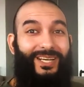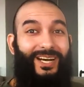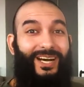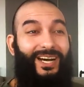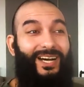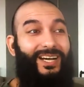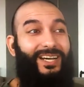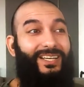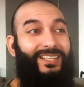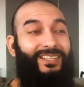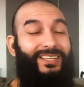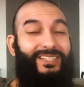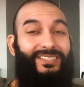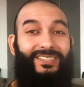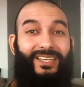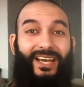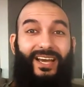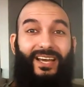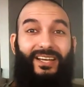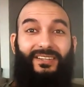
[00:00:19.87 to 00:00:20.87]
I like
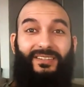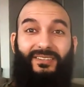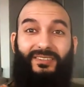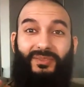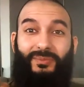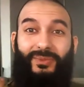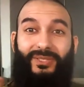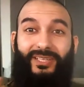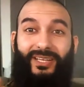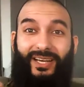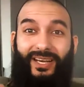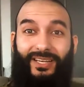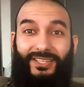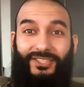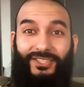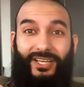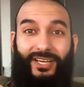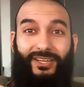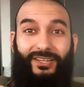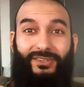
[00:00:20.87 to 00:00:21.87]
to add a little bit of
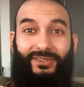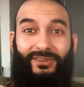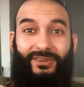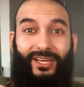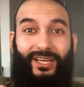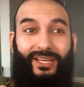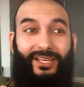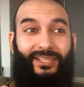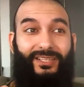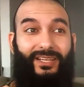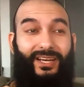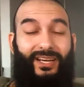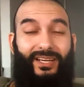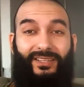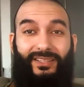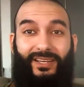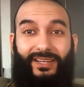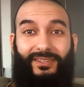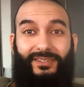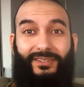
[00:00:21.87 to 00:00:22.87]
eyeshadow and
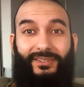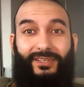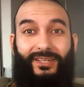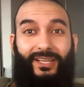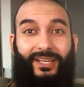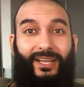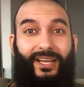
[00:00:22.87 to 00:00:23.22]
eyeliner